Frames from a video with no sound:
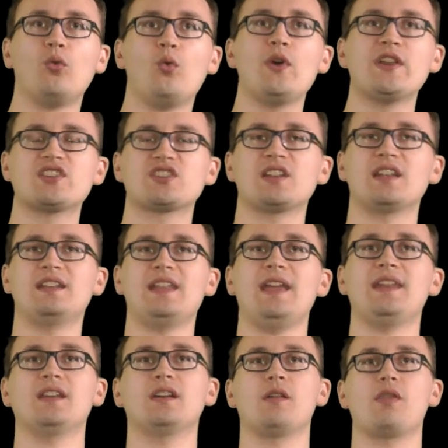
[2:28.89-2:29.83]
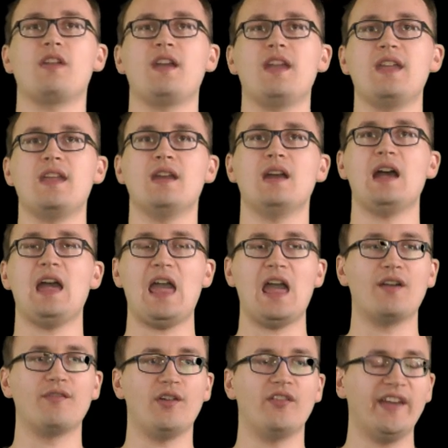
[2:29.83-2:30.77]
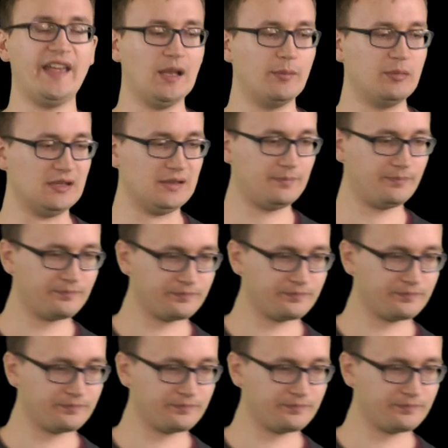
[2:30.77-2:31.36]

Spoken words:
which data they have available.